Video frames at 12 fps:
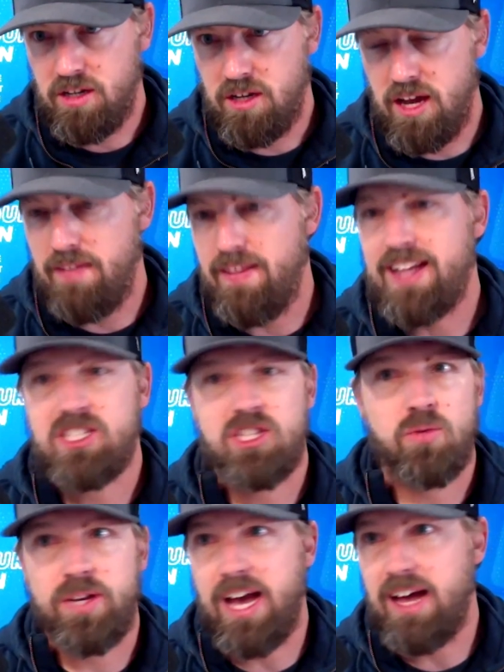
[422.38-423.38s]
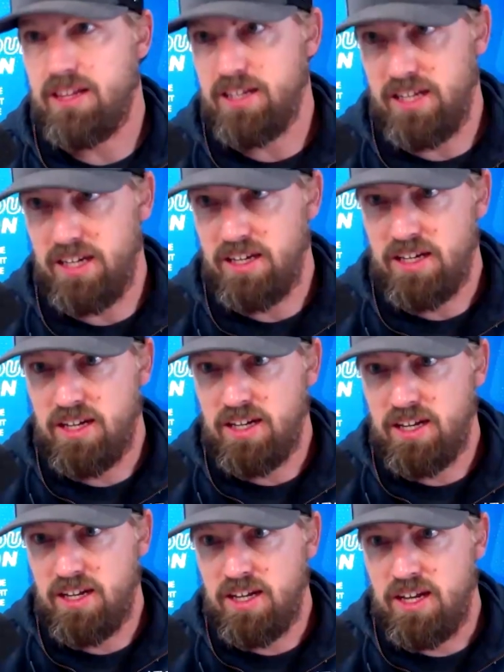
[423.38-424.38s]
And that's the reality.
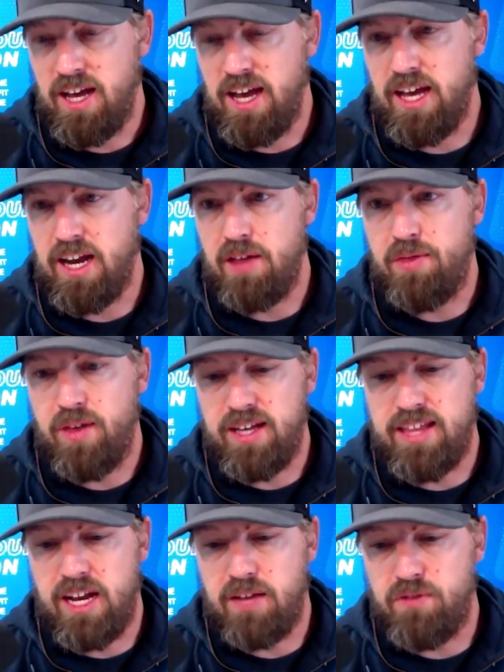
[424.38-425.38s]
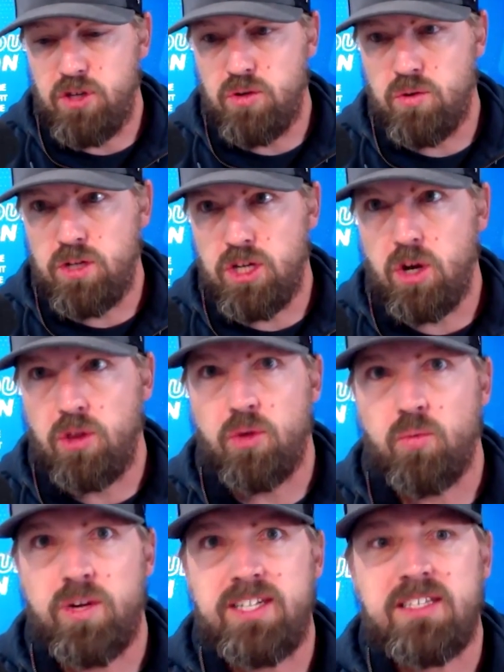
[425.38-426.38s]
And I think that if the
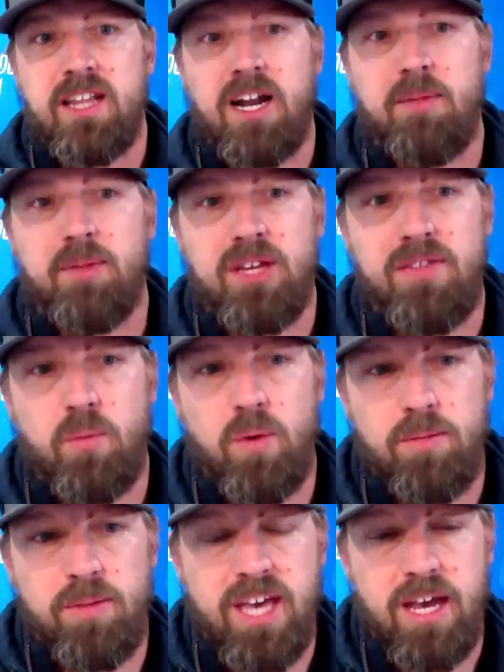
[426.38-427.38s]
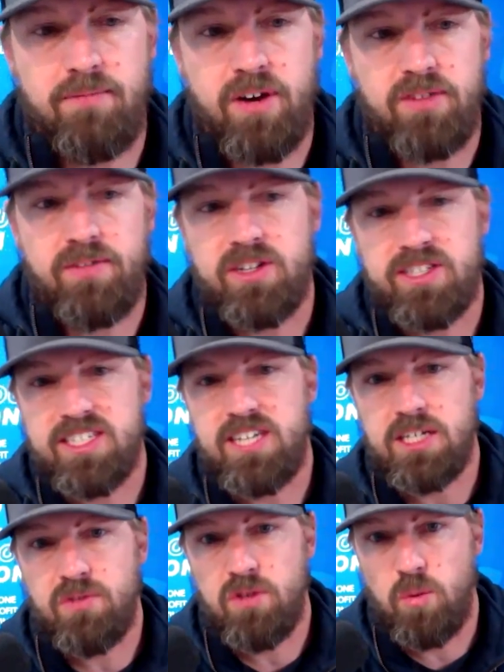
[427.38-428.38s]
reason that I believe that we became very, very
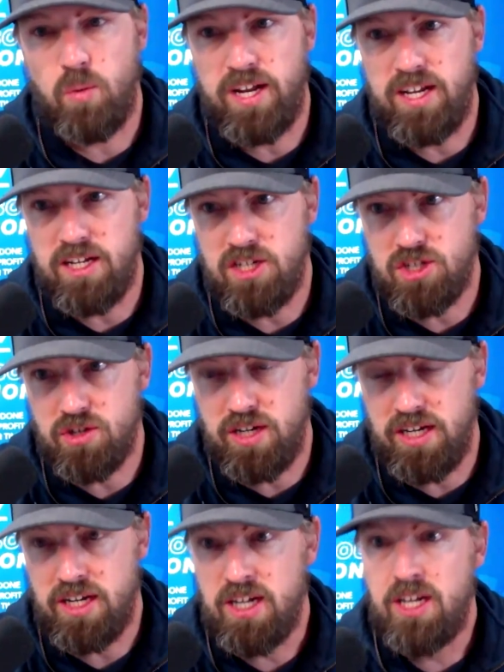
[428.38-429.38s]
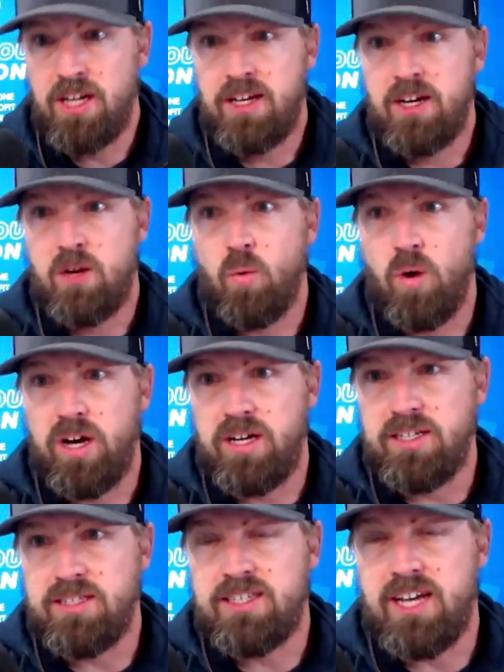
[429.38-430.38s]
successful in the wedding industry
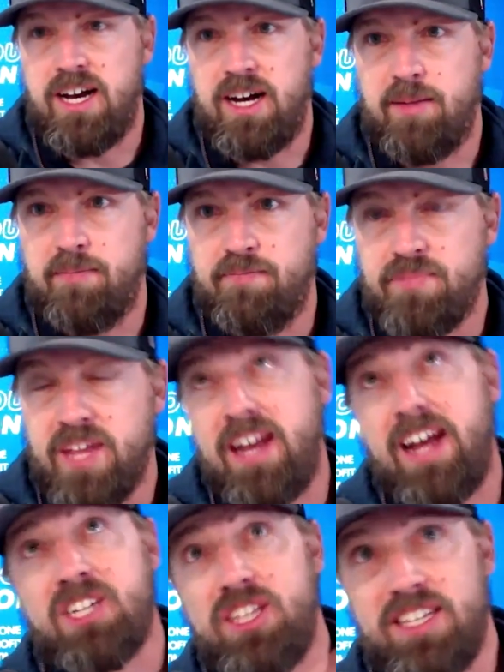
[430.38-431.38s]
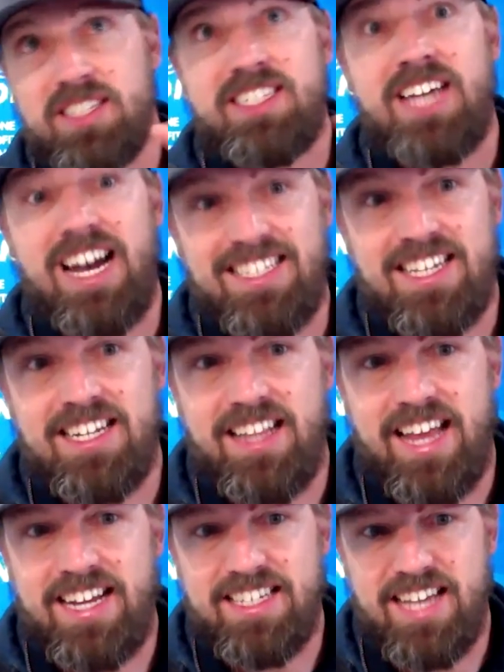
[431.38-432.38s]
was, and actually this ties into
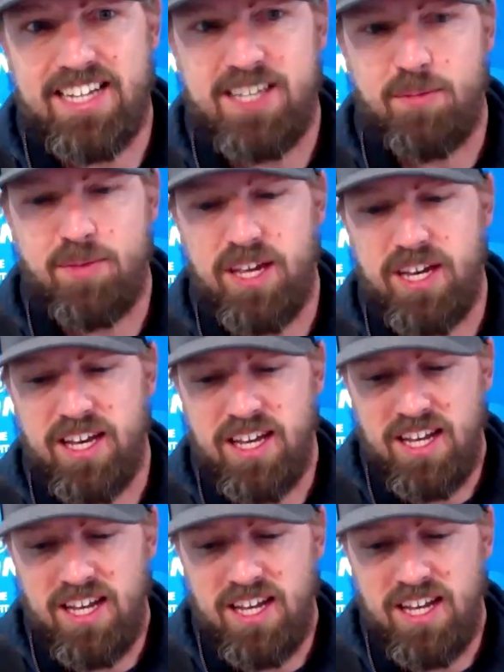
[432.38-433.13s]
that exact same thing.